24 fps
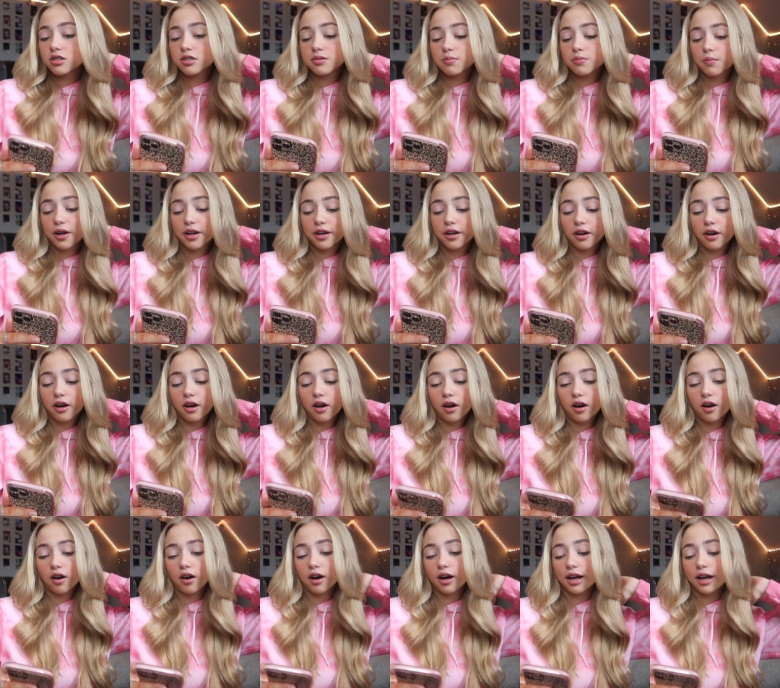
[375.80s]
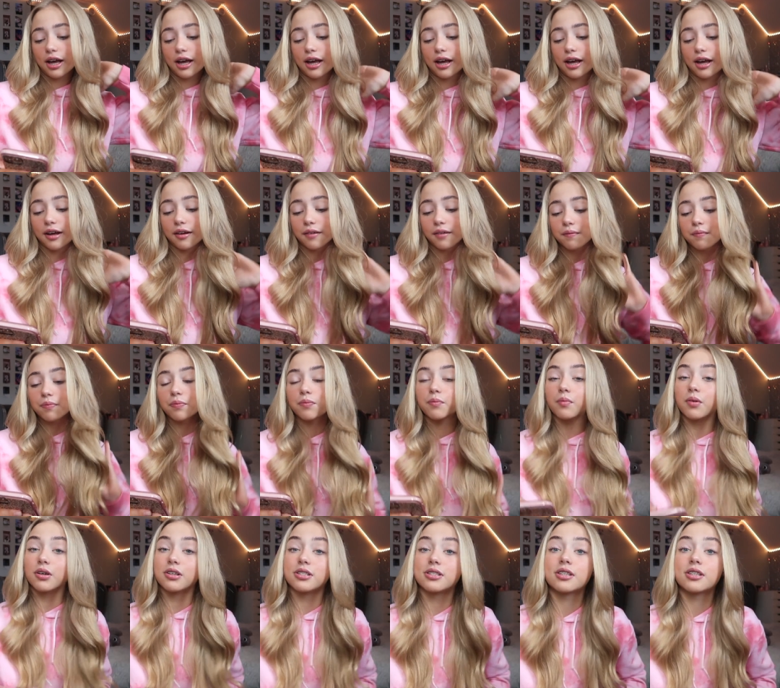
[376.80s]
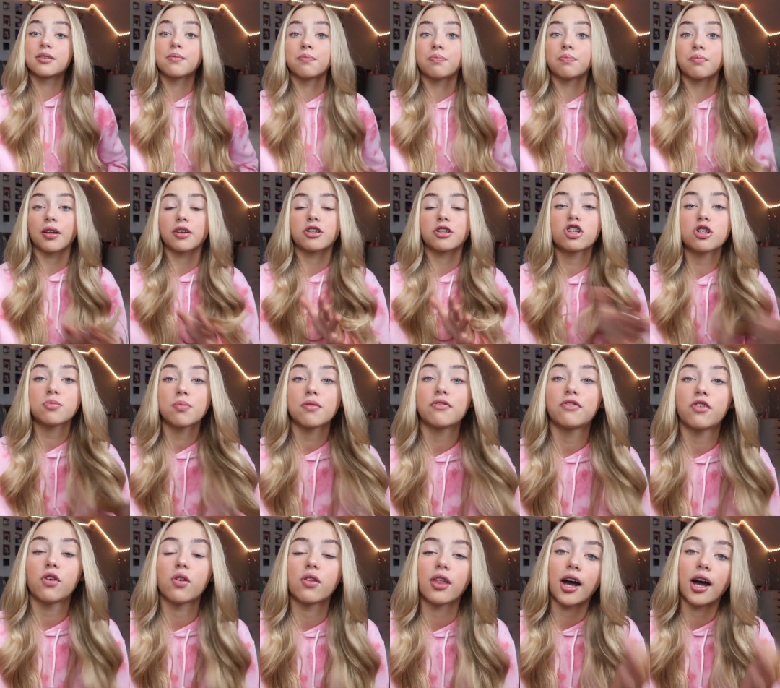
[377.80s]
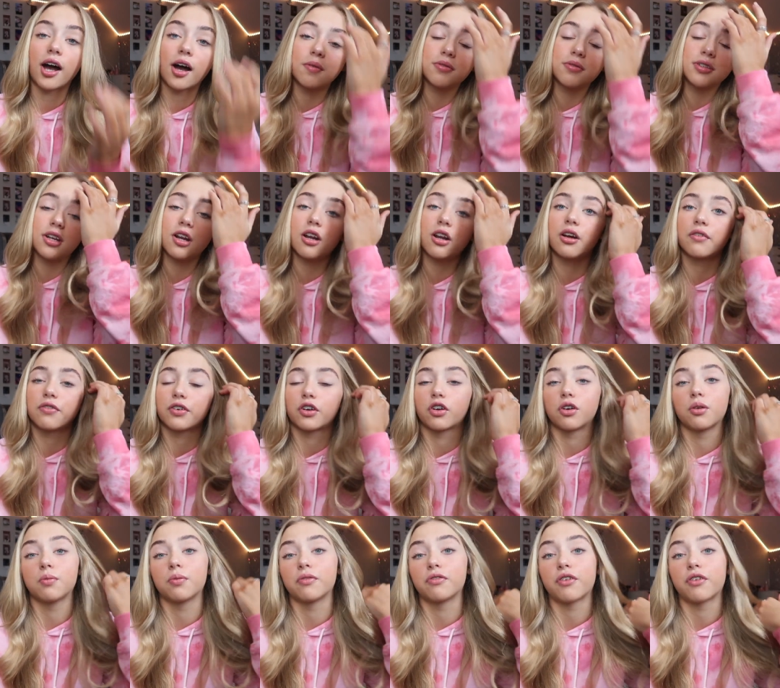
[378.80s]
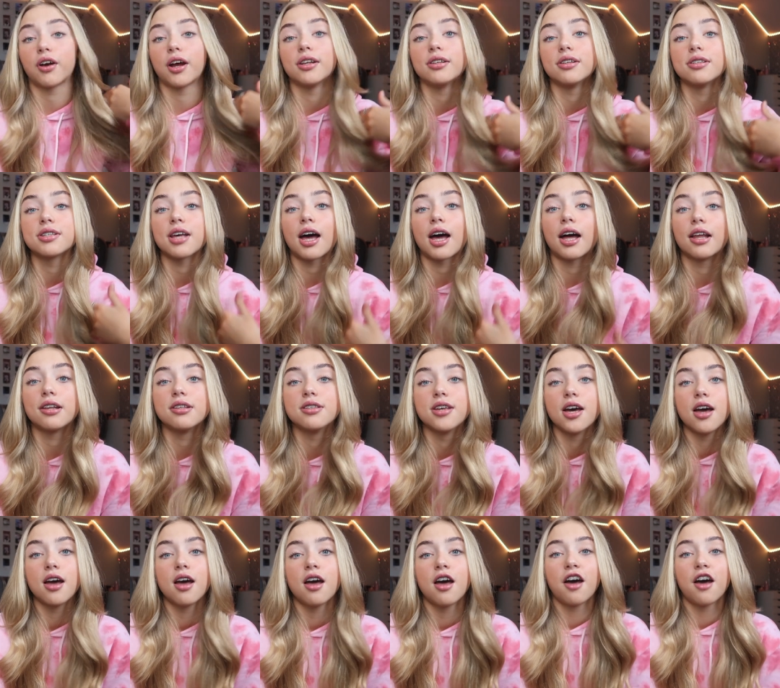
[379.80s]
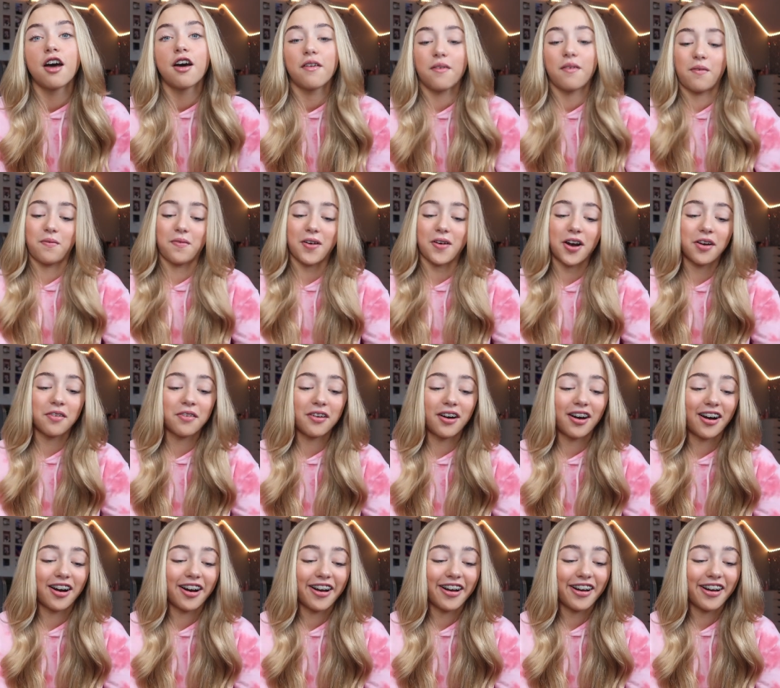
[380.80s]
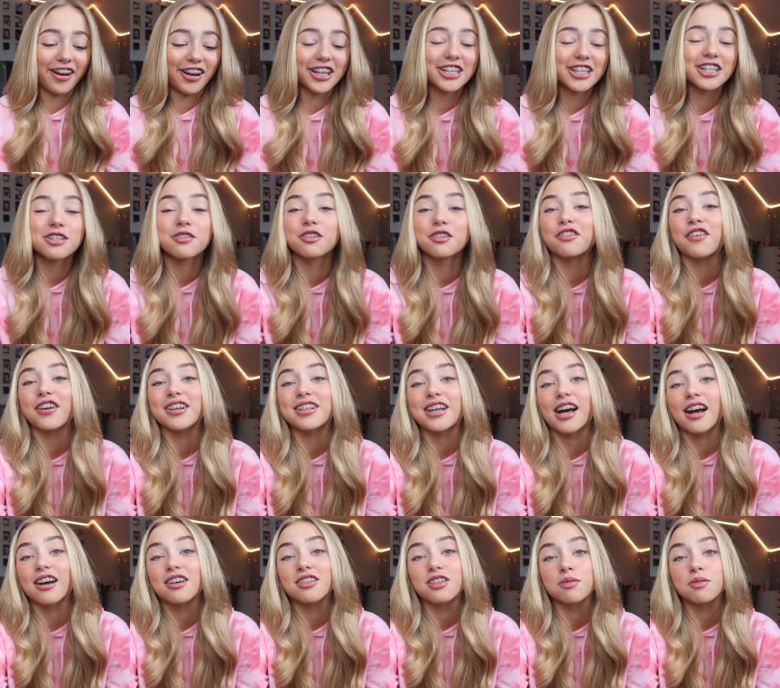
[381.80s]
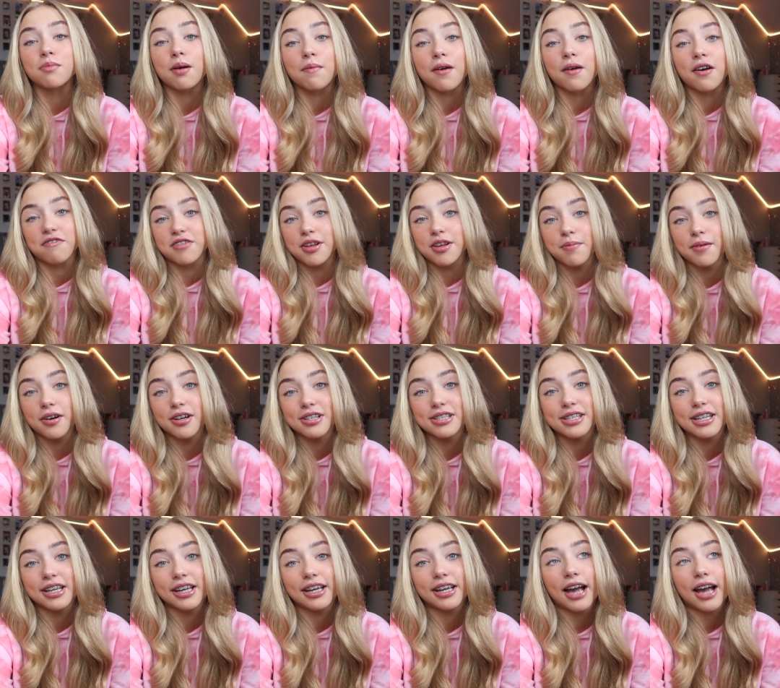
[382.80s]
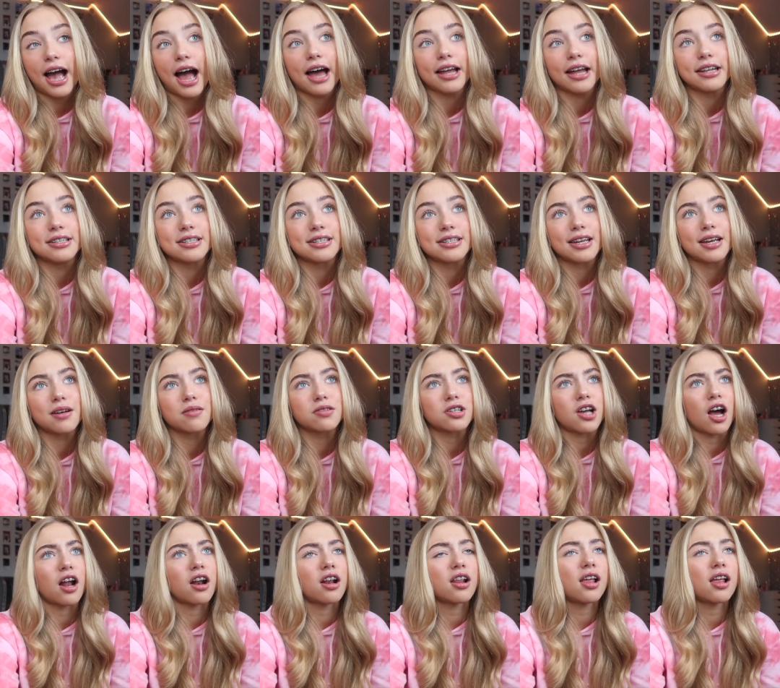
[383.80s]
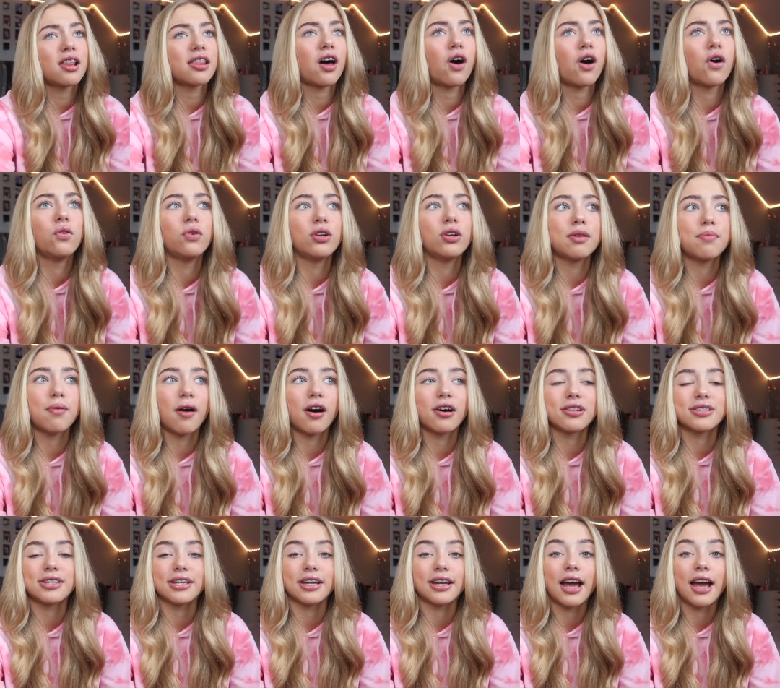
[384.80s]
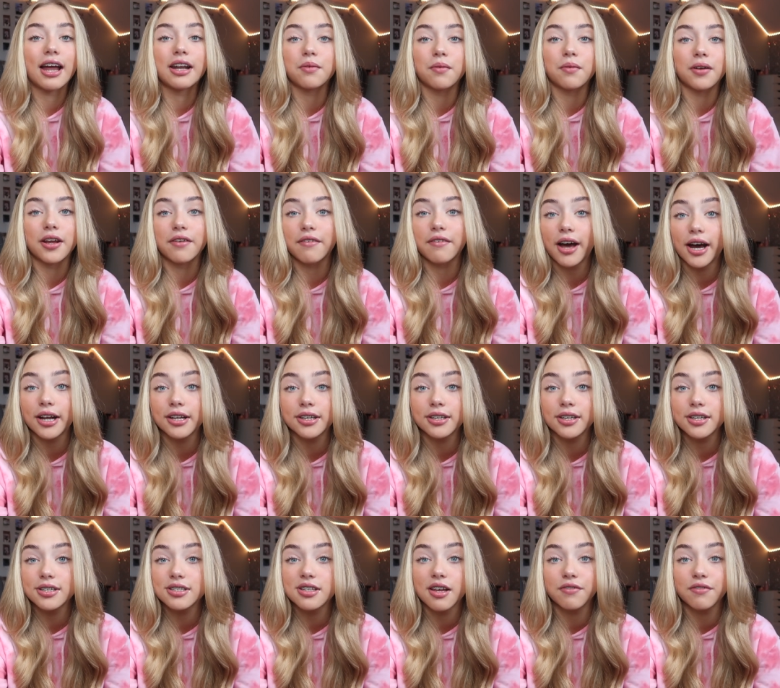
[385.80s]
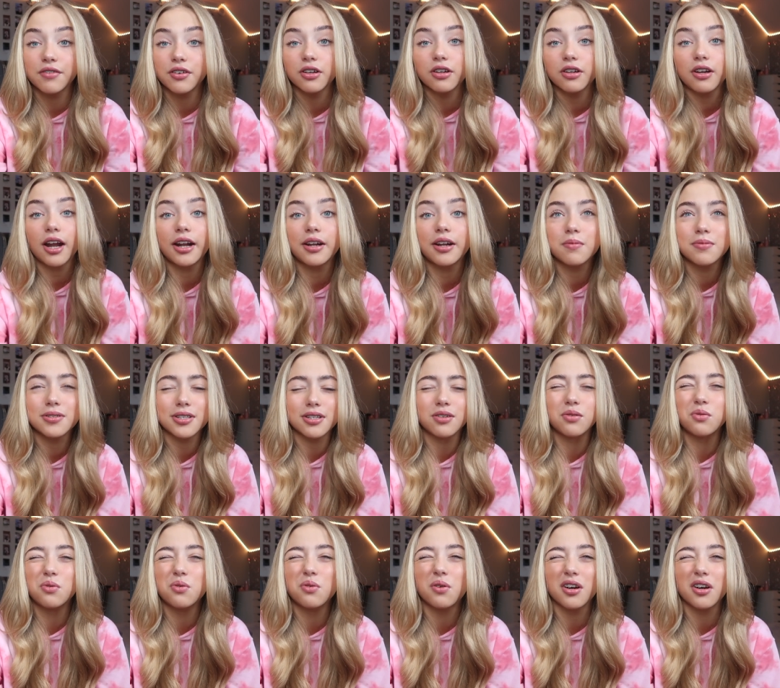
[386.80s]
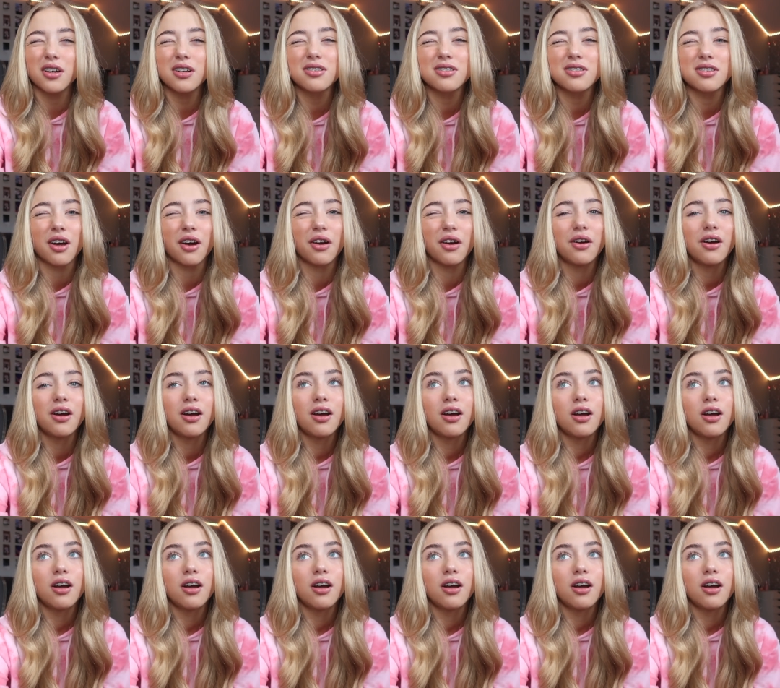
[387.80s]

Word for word: was when I was, like, just before that, I was in another group of friends, and, well, I just saw fake tan because it was my birthday party, and it was kind of like the only party anyone ever had in year seven, and it was in August, so,